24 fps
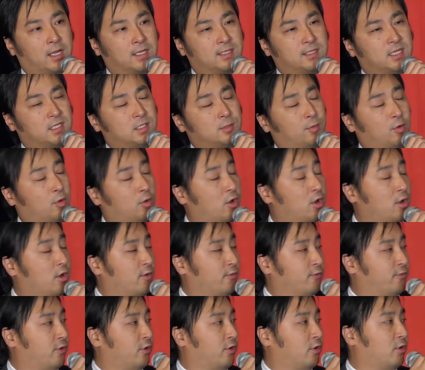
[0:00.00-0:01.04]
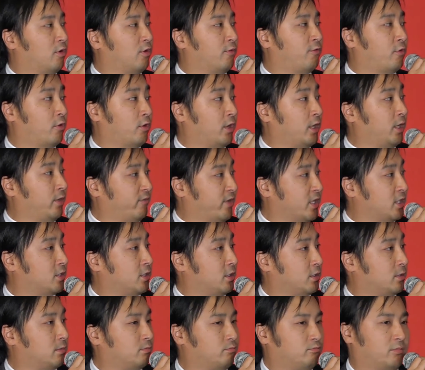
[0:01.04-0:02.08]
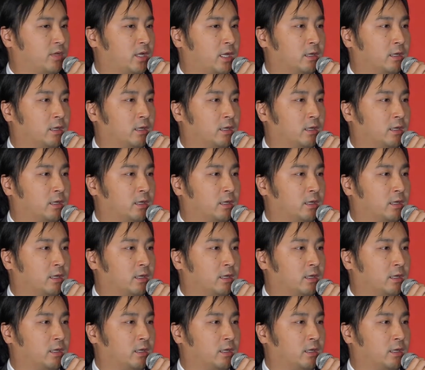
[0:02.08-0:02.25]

accessible for foreign investors.